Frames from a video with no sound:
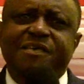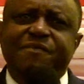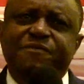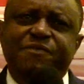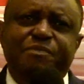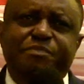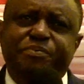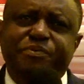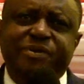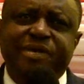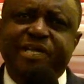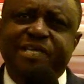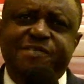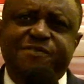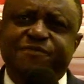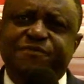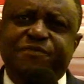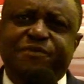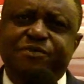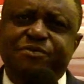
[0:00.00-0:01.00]
if he
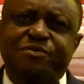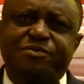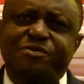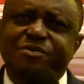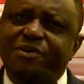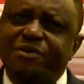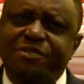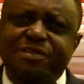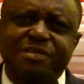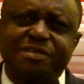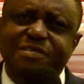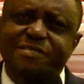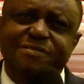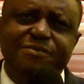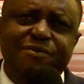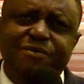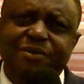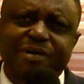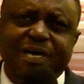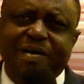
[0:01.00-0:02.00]
prays for you, nothing is
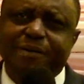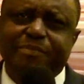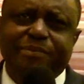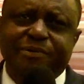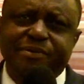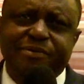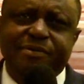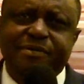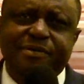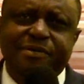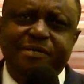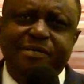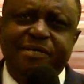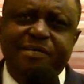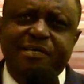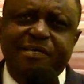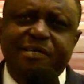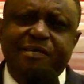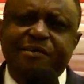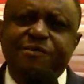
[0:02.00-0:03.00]
going to happen.
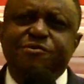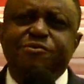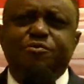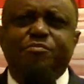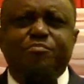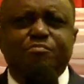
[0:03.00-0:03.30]
You